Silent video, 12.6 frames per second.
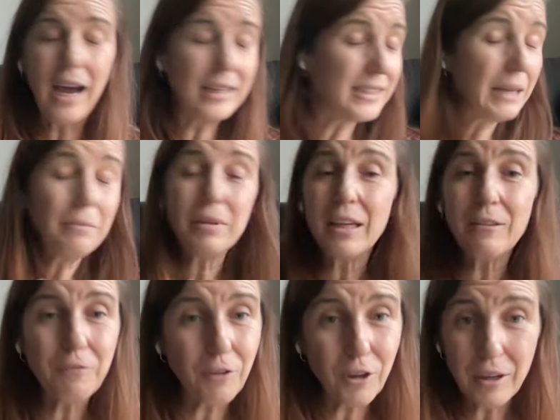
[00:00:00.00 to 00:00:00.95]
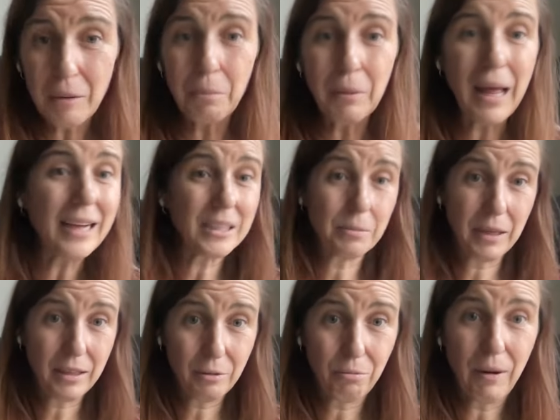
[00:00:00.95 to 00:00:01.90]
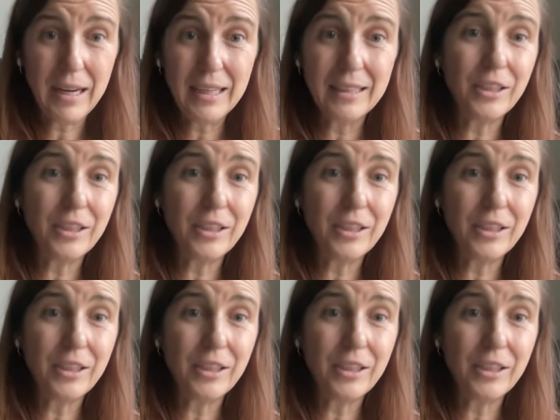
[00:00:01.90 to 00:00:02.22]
Same thing for a blacksmith, right?